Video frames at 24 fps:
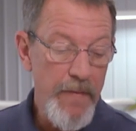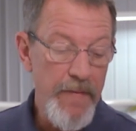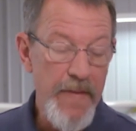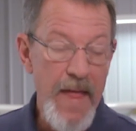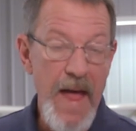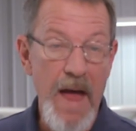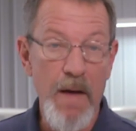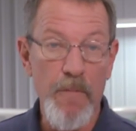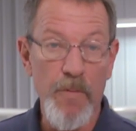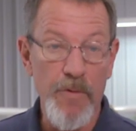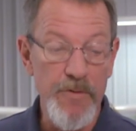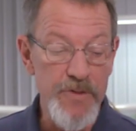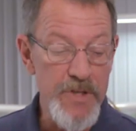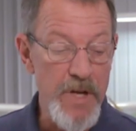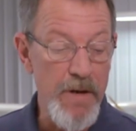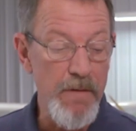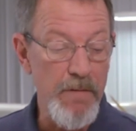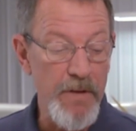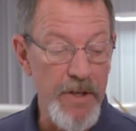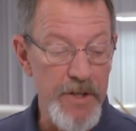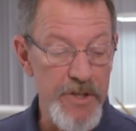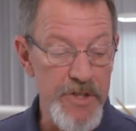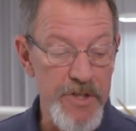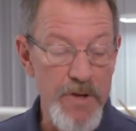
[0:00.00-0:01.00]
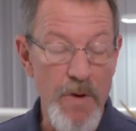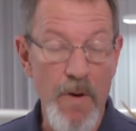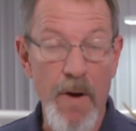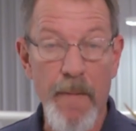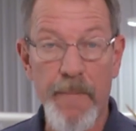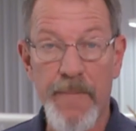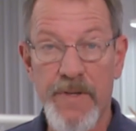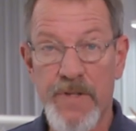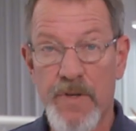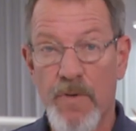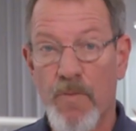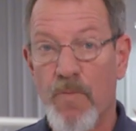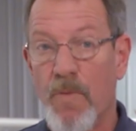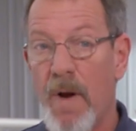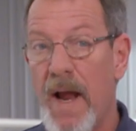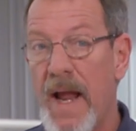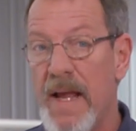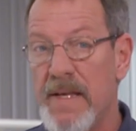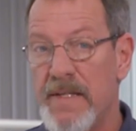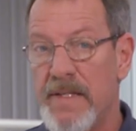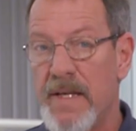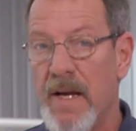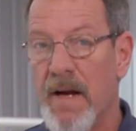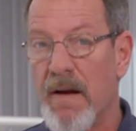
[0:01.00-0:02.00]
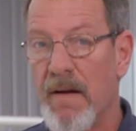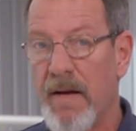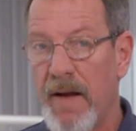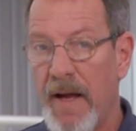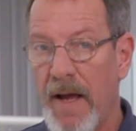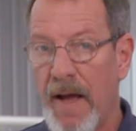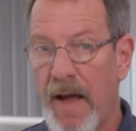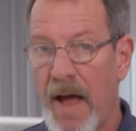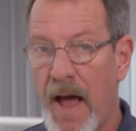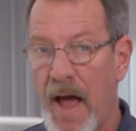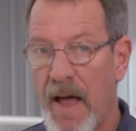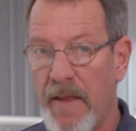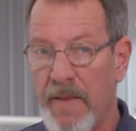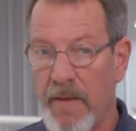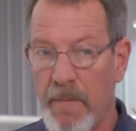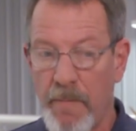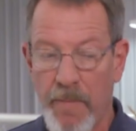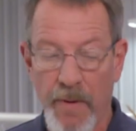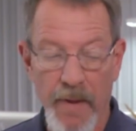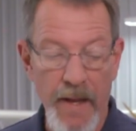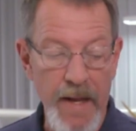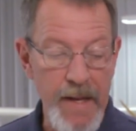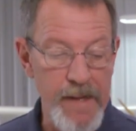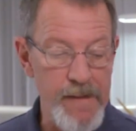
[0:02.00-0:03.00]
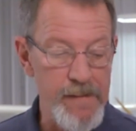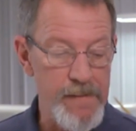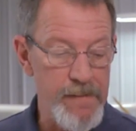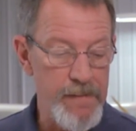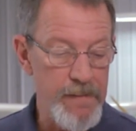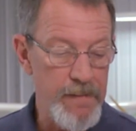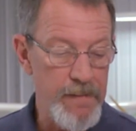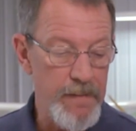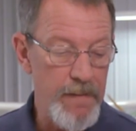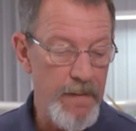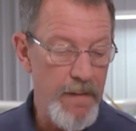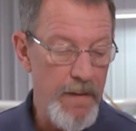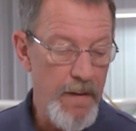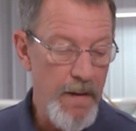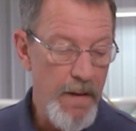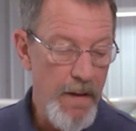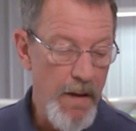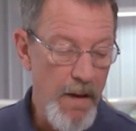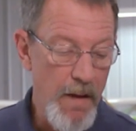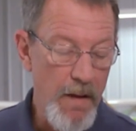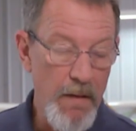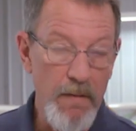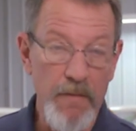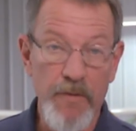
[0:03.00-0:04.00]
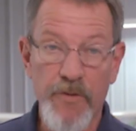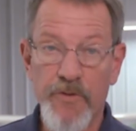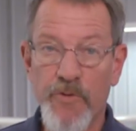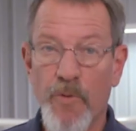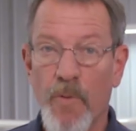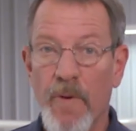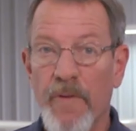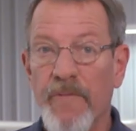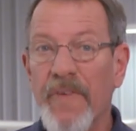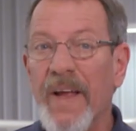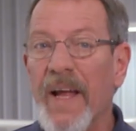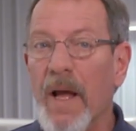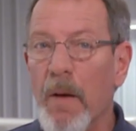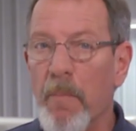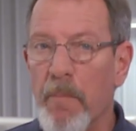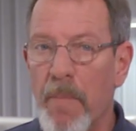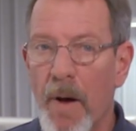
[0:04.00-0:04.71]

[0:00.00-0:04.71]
That will generally show up as a raised area on the blade sort of like a